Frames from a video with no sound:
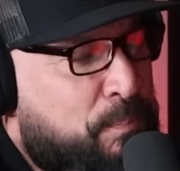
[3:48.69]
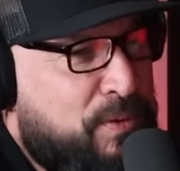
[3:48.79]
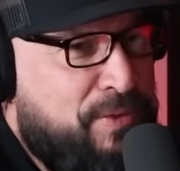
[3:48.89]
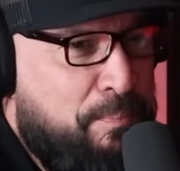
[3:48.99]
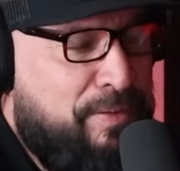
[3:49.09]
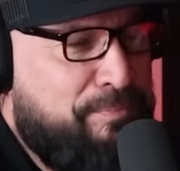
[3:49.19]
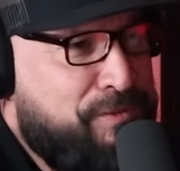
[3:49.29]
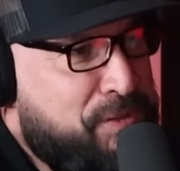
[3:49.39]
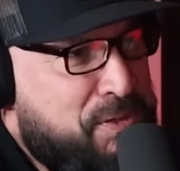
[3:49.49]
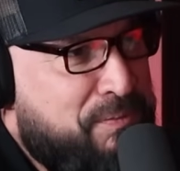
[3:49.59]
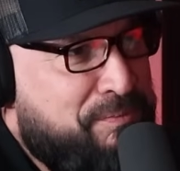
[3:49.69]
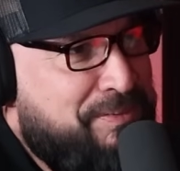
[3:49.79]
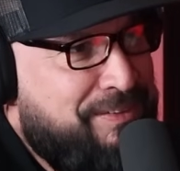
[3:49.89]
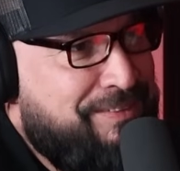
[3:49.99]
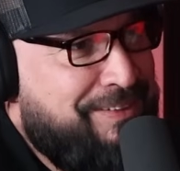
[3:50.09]
Pues
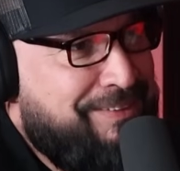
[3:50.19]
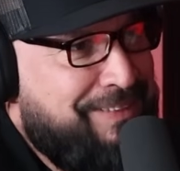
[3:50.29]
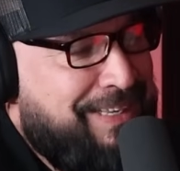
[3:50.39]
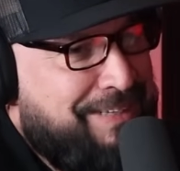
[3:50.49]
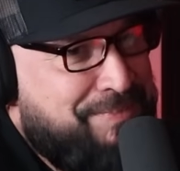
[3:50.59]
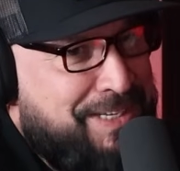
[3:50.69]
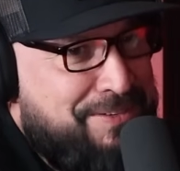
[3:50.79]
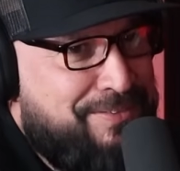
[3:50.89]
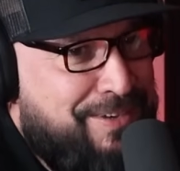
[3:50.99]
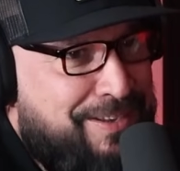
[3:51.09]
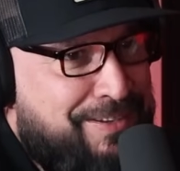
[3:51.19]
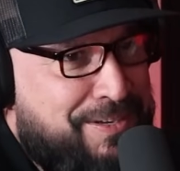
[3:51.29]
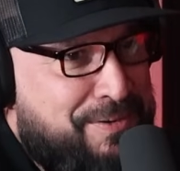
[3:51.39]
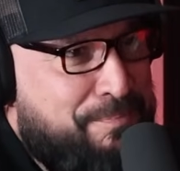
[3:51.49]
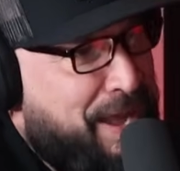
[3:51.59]
I guess
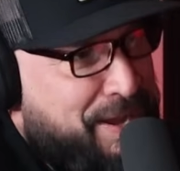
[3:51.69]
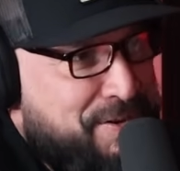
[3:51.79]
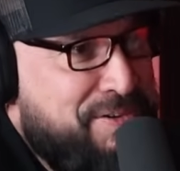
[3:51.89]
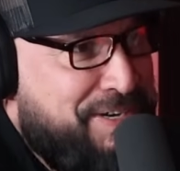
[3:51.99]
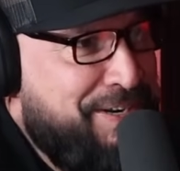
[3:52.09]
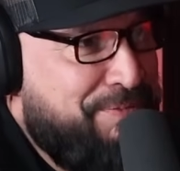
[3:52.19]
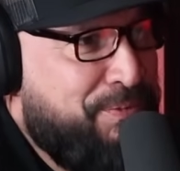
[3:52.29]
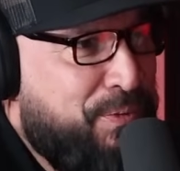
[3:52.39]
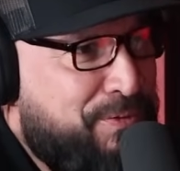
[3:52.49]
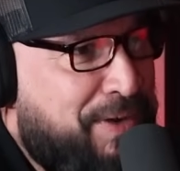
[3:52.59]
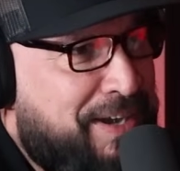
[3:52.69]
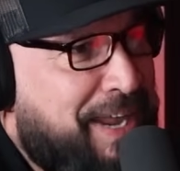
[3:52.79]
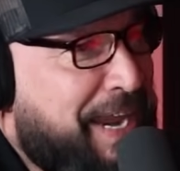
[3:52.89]
Biden did, of course, right?